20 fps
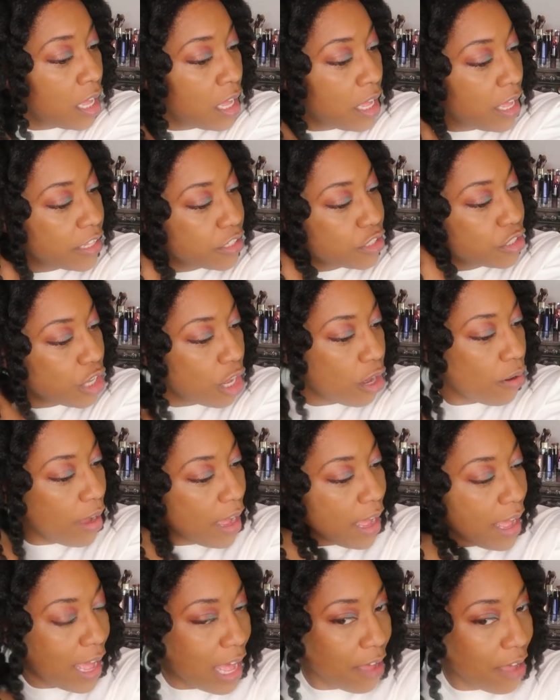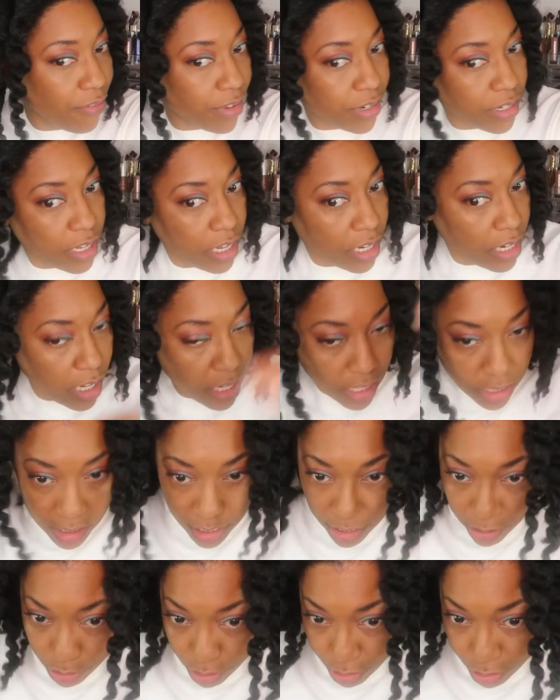and so I haven't done
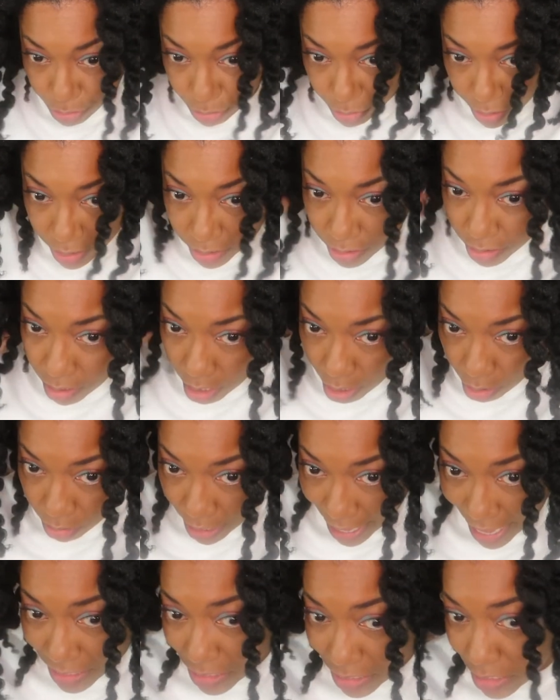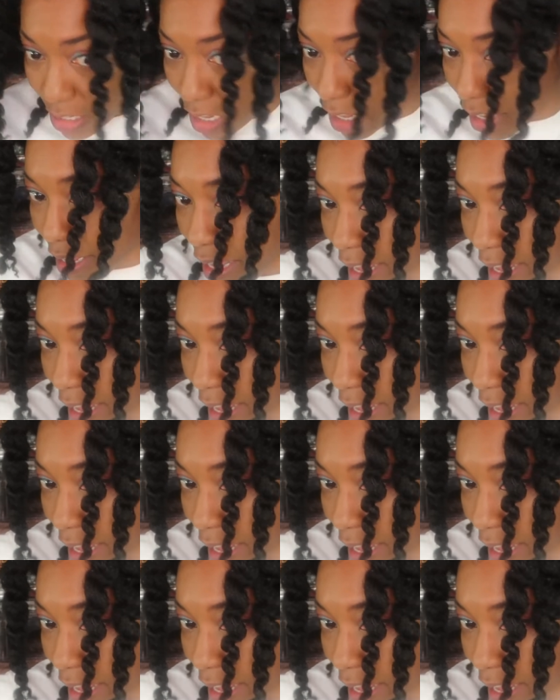anything to it. So last night